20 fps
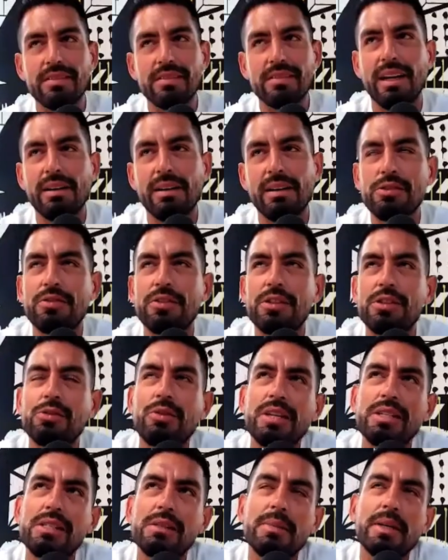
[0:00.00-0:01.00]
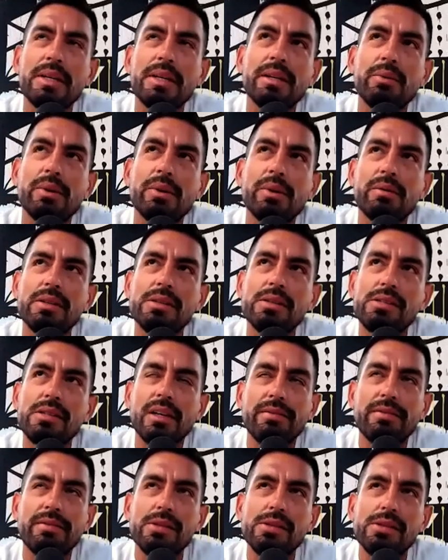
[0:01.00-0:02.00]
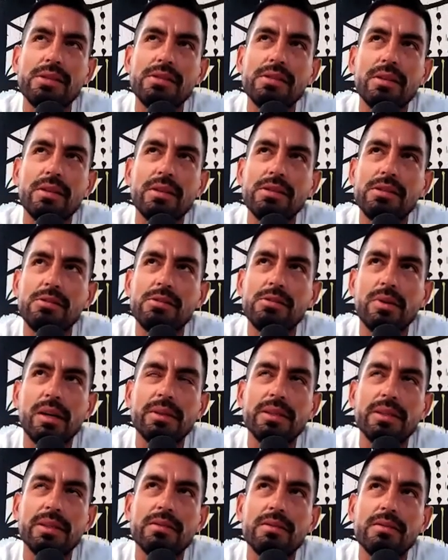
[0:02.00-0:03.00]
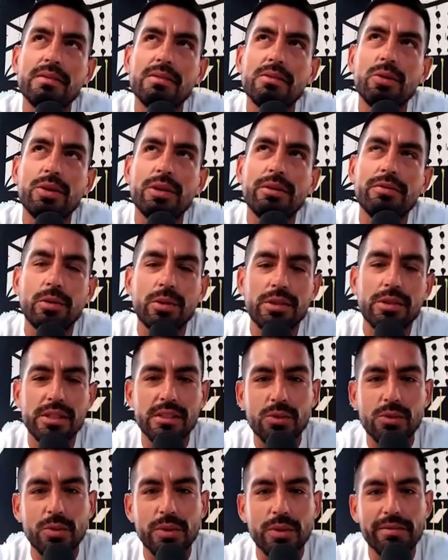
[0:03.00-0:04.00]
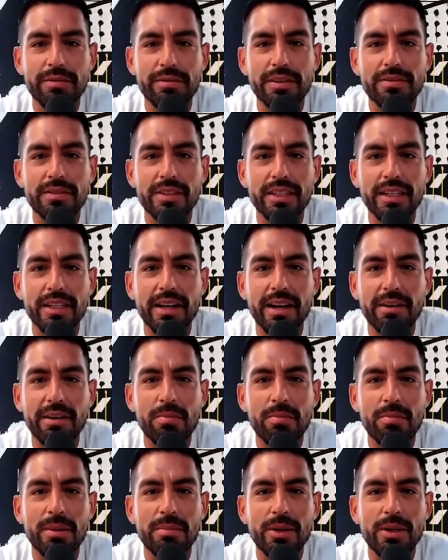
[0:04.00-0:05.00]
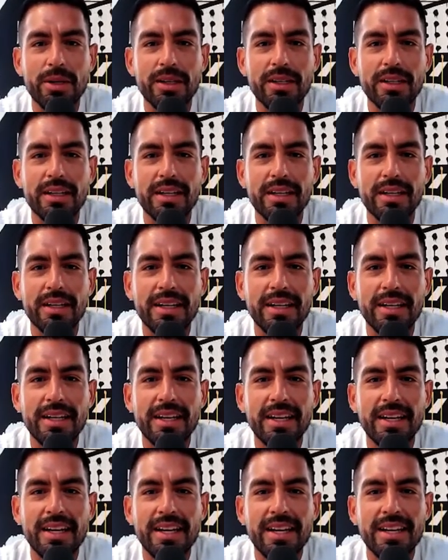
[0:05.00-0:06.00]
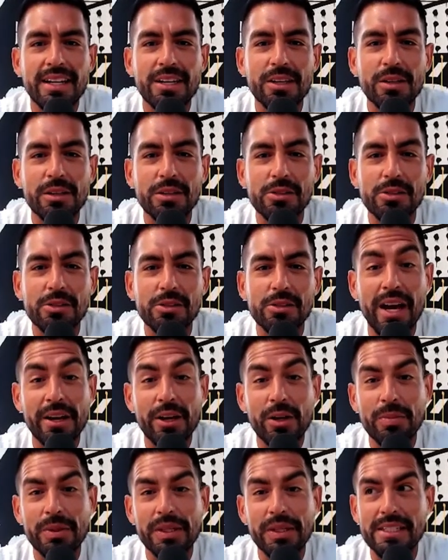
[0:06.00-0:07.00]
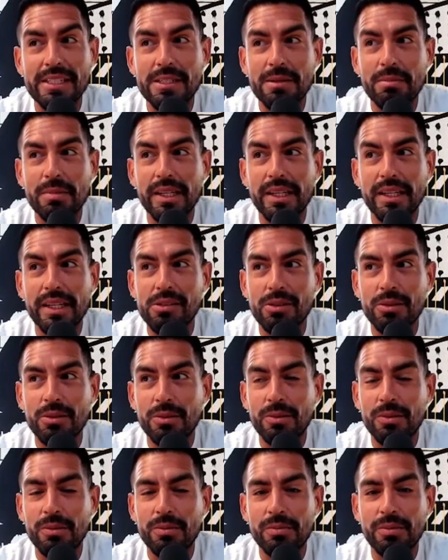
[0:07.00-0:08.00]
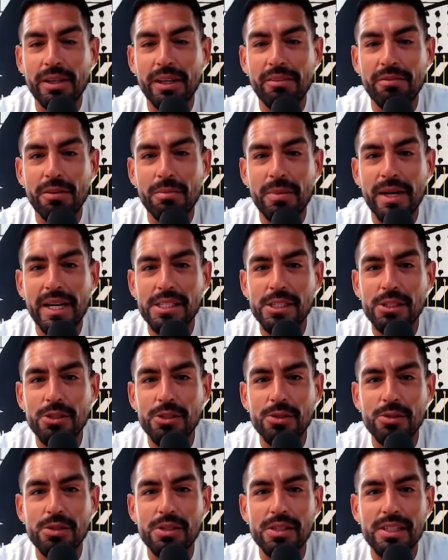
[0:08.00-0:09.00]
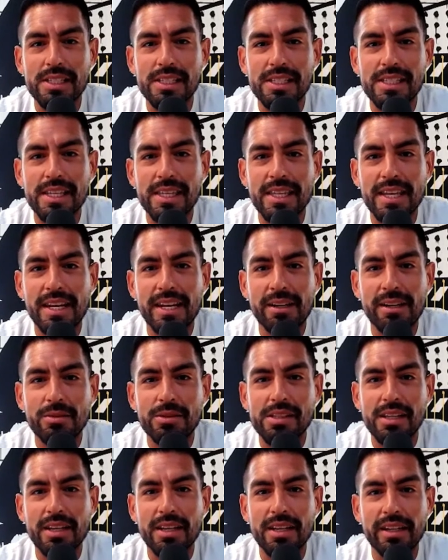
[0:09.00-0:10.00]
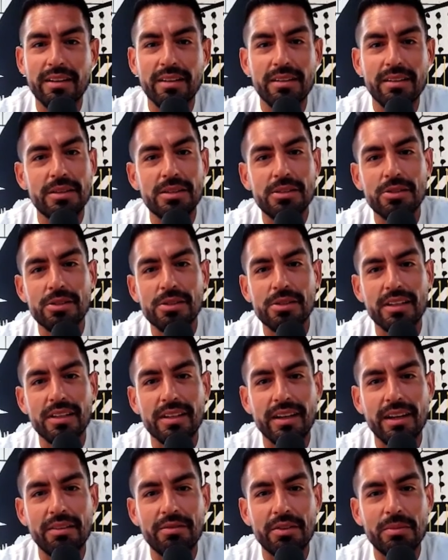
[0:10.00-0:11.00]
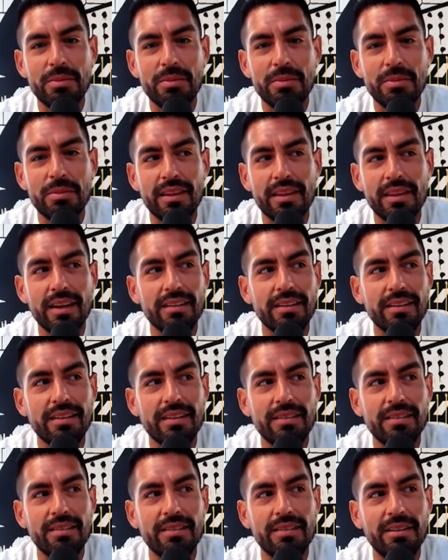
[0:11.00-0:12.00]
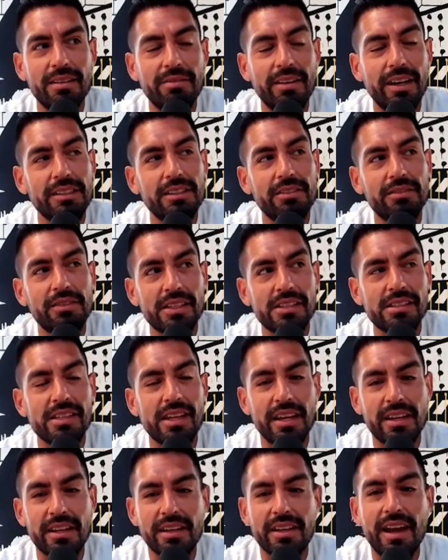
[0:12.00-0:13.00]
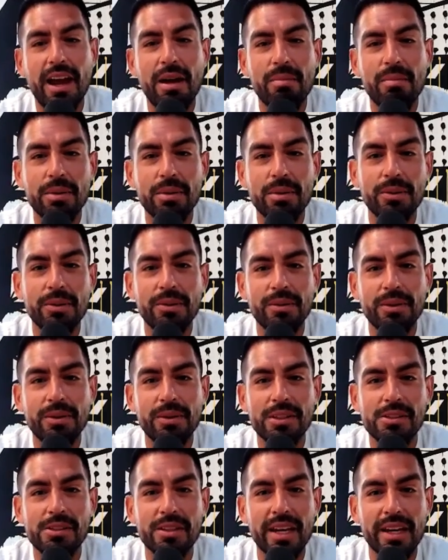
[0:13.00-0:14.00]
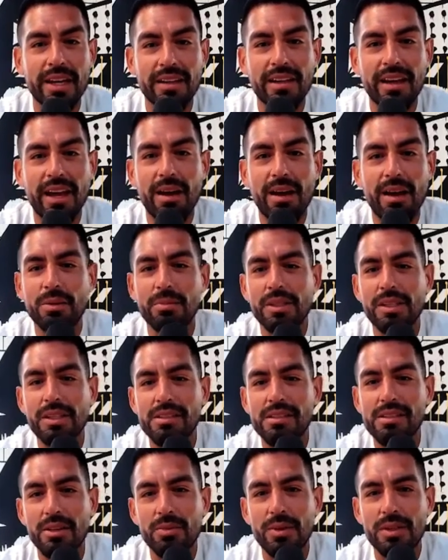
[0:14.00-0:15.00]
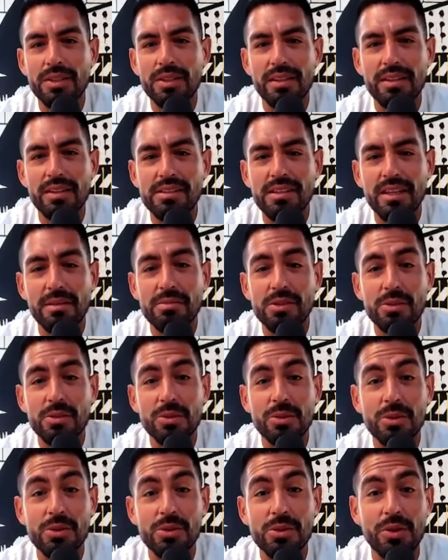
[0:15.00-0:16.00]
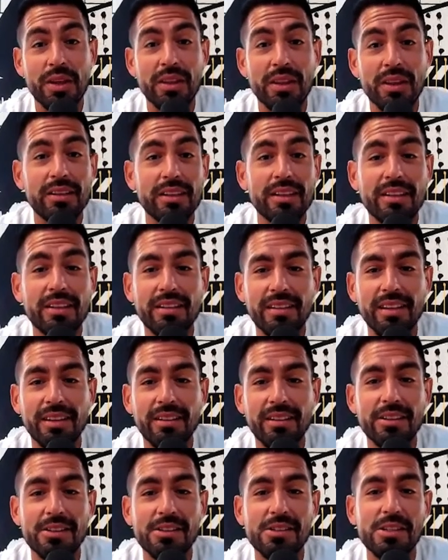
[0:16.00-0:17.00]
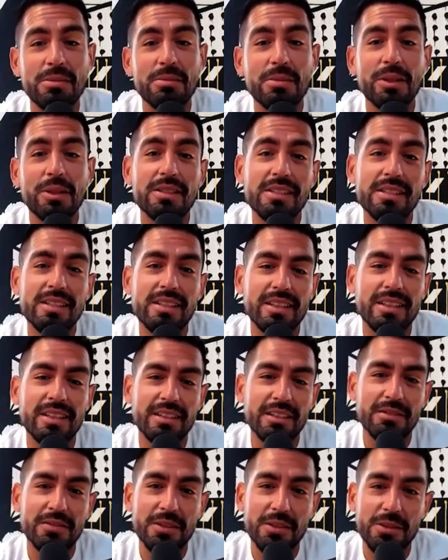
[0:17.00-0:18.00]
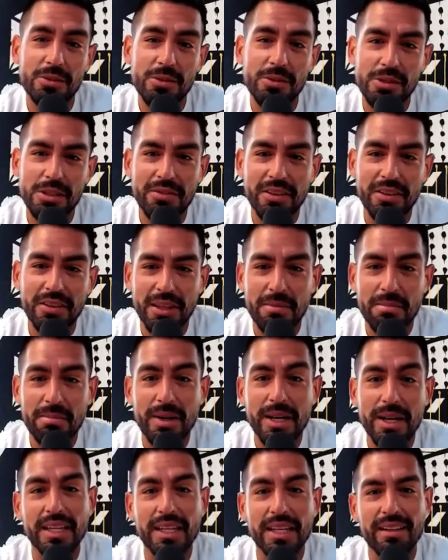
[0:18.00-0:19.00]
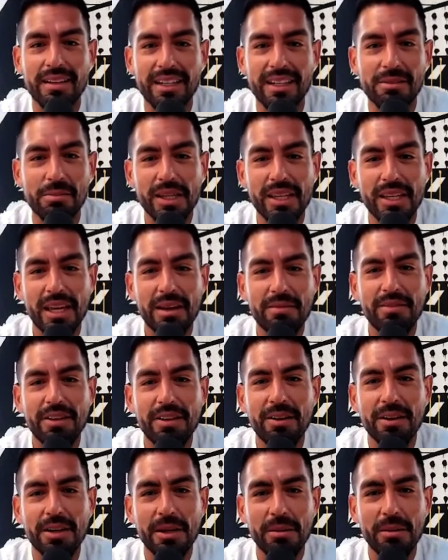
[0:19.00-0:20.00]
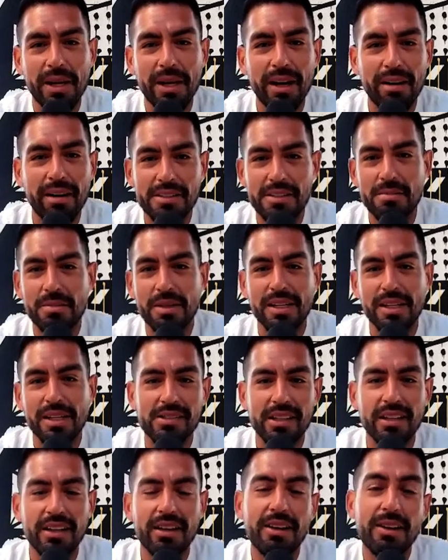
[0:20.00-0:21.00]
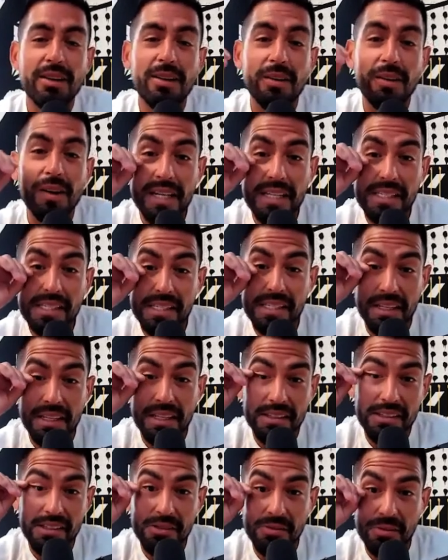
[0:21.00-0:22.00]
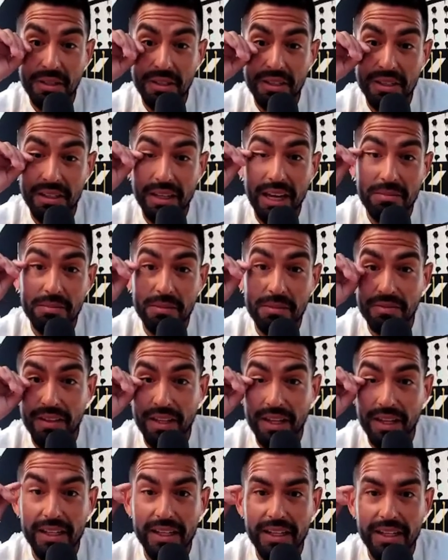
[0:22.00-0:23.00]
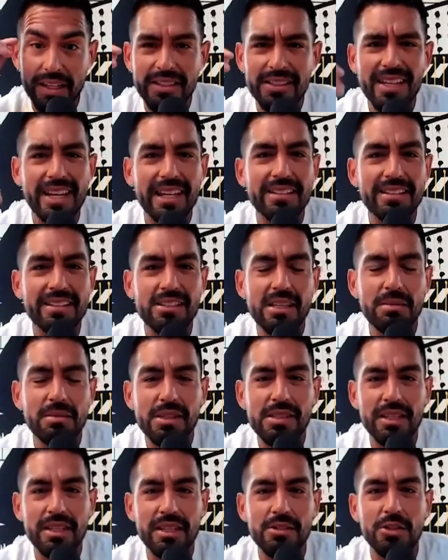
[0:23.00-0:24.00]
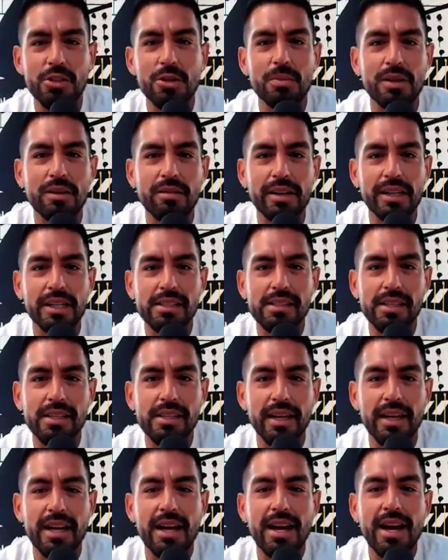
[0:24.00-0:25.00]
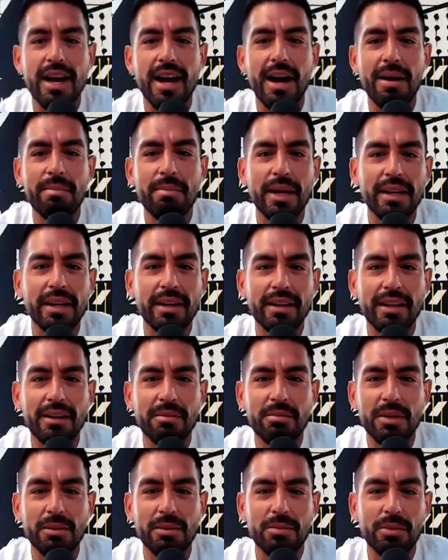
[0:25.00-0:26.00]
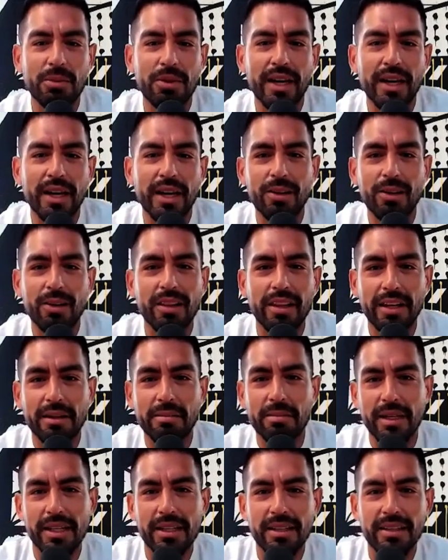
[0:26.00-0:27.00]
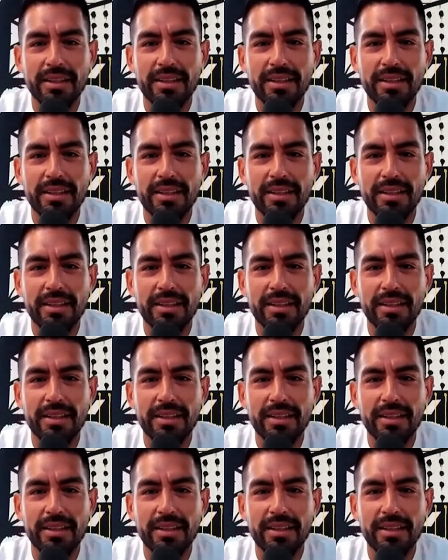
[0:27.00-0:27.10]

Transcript: I was first raising money. We were in San Francisco. This is probably 2014, 2015. And I remember, you know, this was eye opening to me. So, kid from Massachusetts. And then I was like, oh, interesting. Everybody that effectively is getting capital is getting capital because they went to the same schools or they look they look similar to the individuals giving them money and it became very apparent to me i was like oh i see this is really a game of like and, and to some extent it's human right it's like i'm betting on people that look like me